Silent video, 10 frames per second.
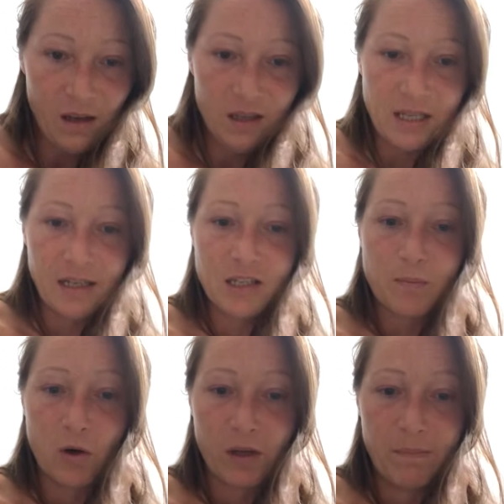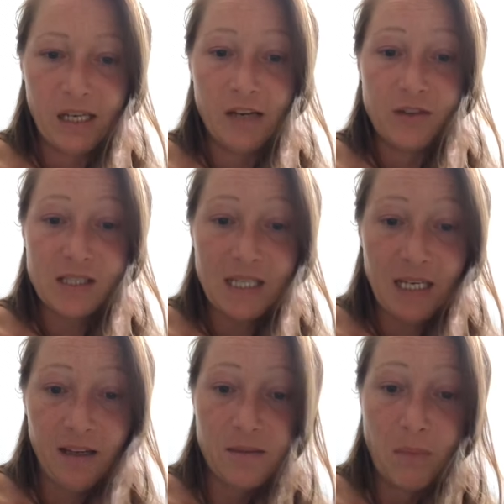Teddy has broken many of his
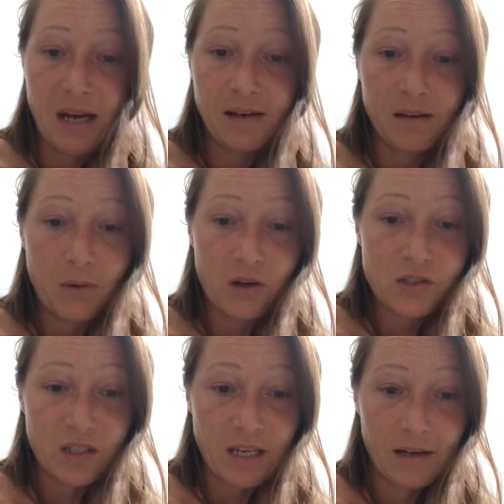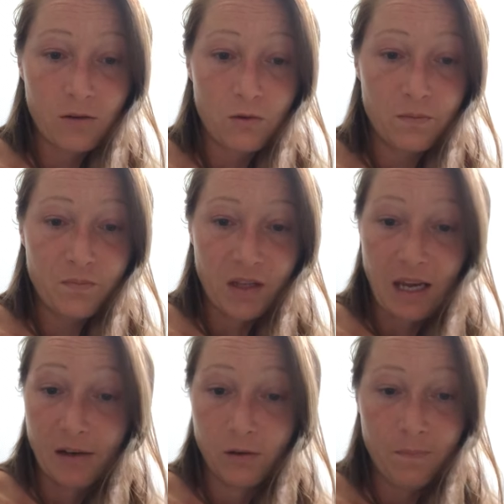teeth biting the bars of the, the
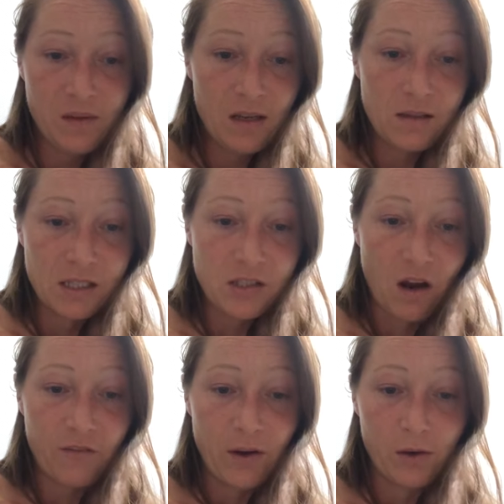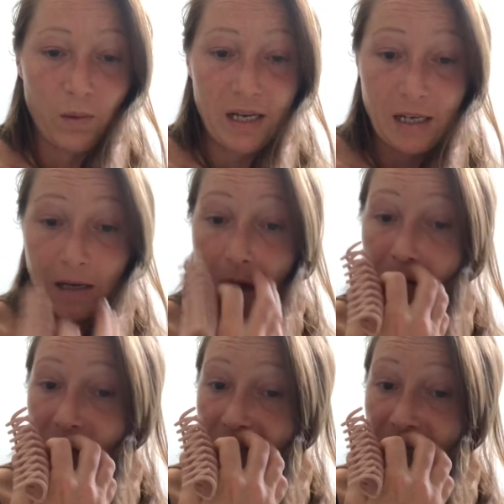kennel. This dog found a way to get
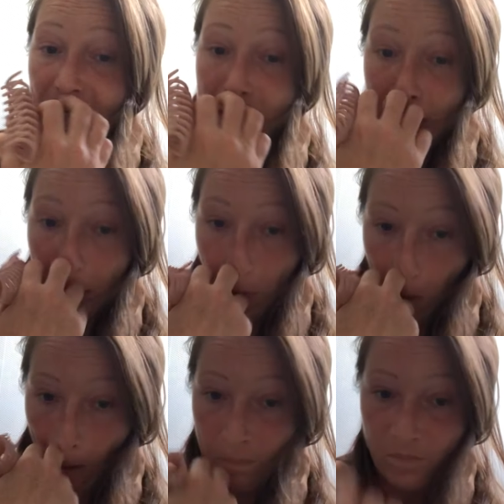under the guillotine door.